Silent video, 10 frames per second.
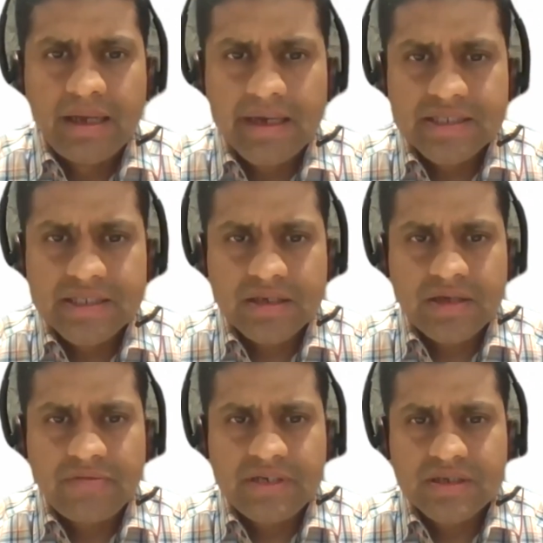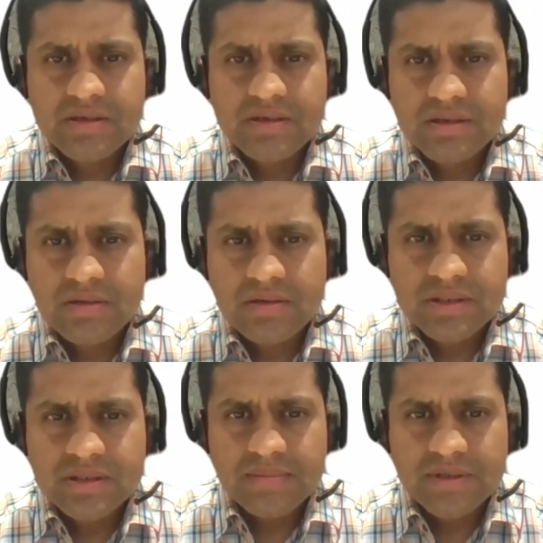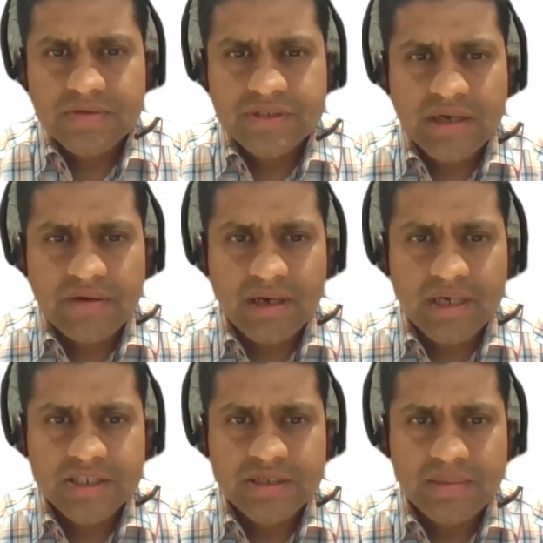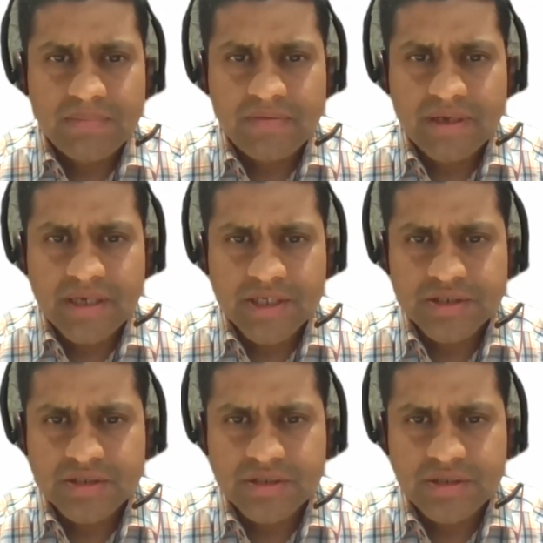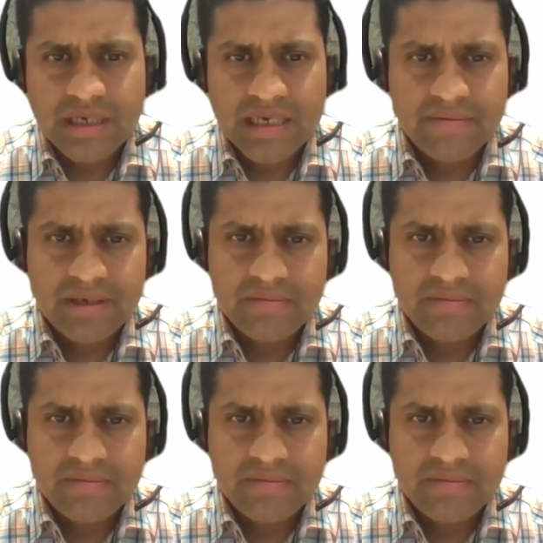It is a, if it is a uh, samples which have high gene amplifications, do you have